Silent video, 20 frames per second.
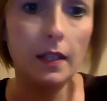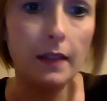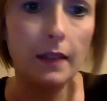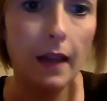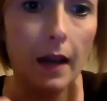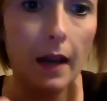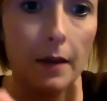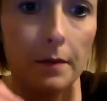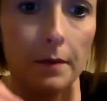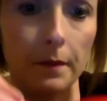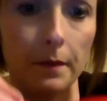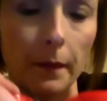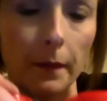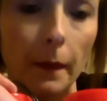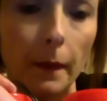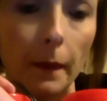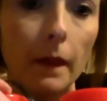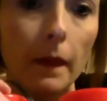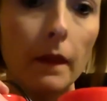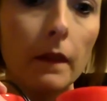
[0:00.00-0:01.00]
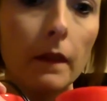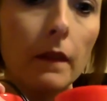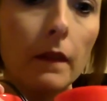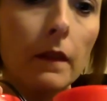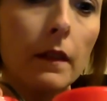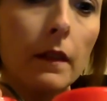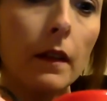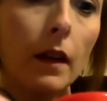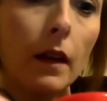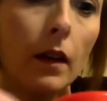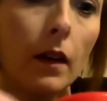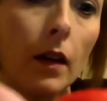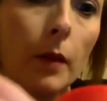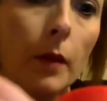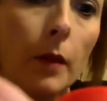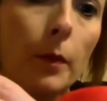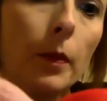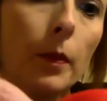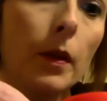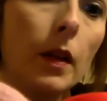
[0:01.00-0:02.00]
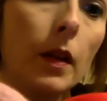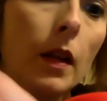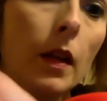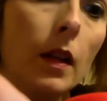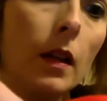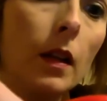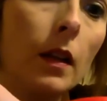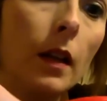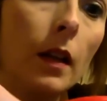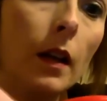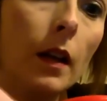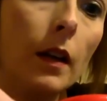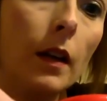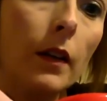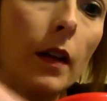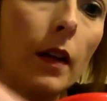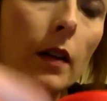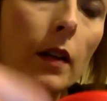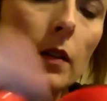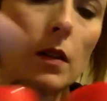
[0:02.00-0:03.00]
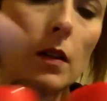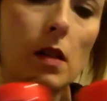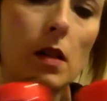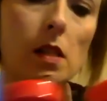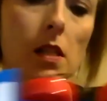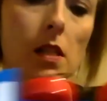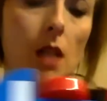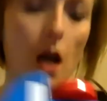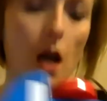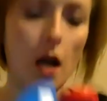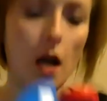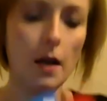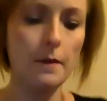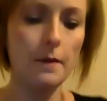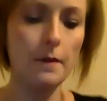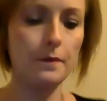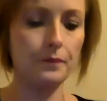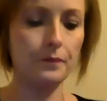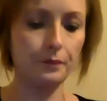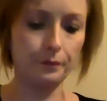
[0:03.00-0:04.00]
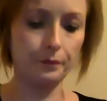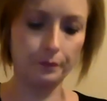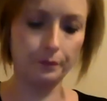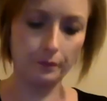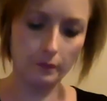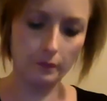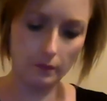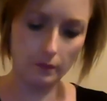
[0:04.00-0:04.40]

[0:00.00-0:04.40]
that, see how I put it in there, that little slot? That